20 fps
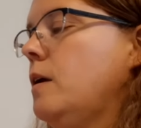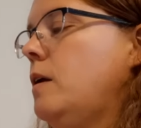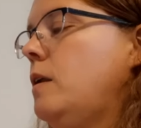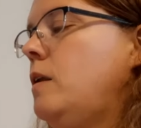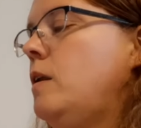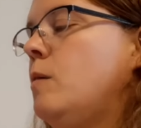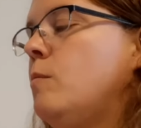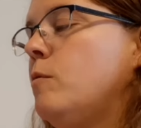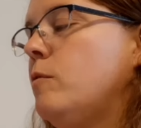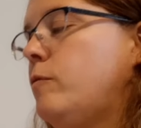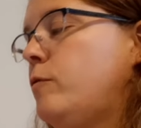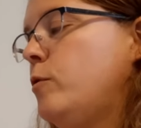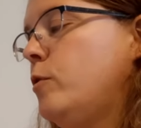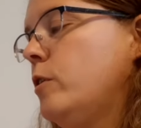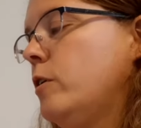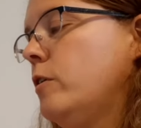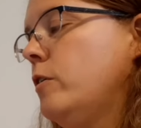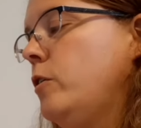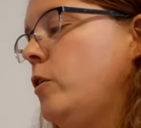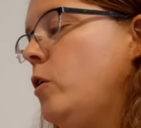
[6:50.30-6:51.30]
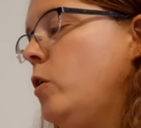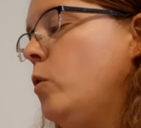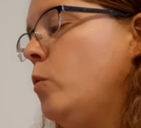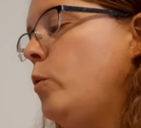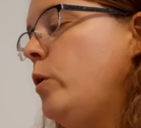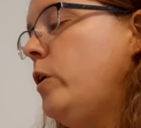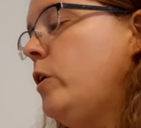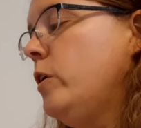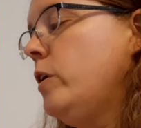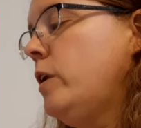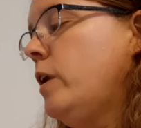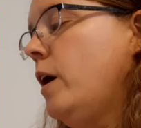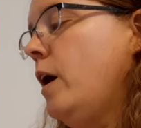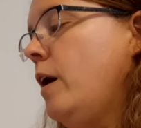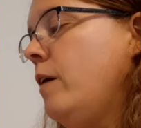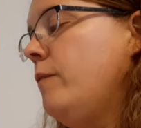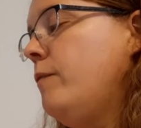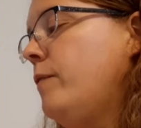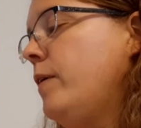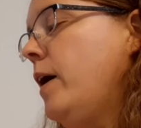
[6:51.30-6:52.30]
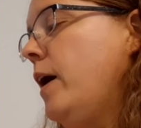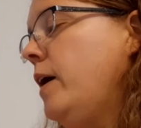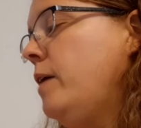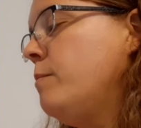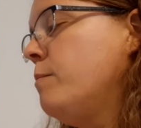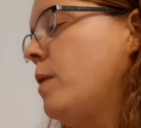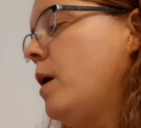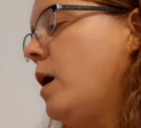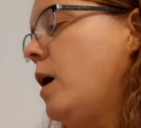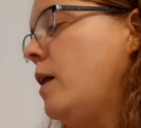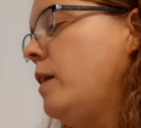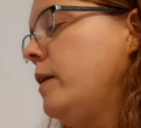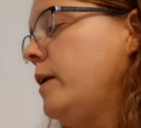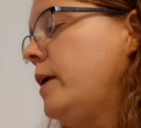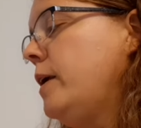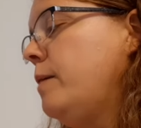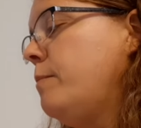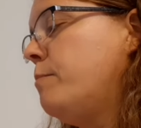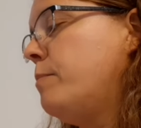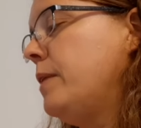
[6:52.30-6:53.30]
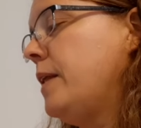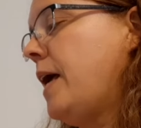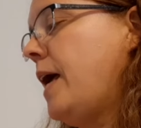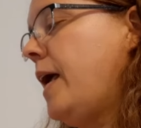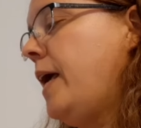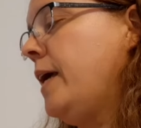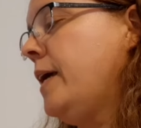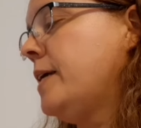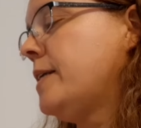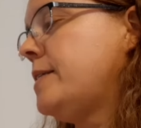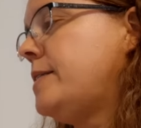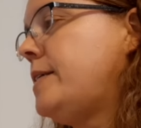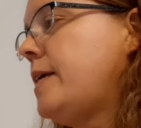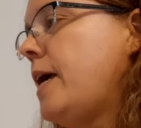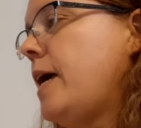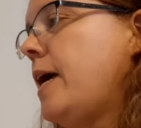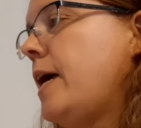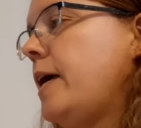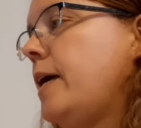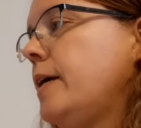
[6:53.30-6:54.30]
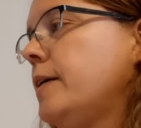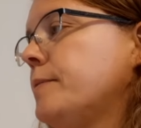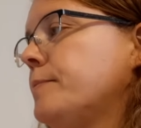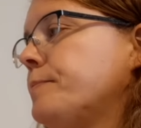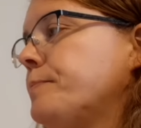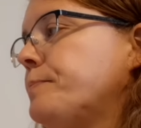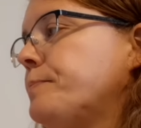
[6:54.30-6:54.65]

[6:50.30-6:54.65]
Number four, we could not find Molly blank day.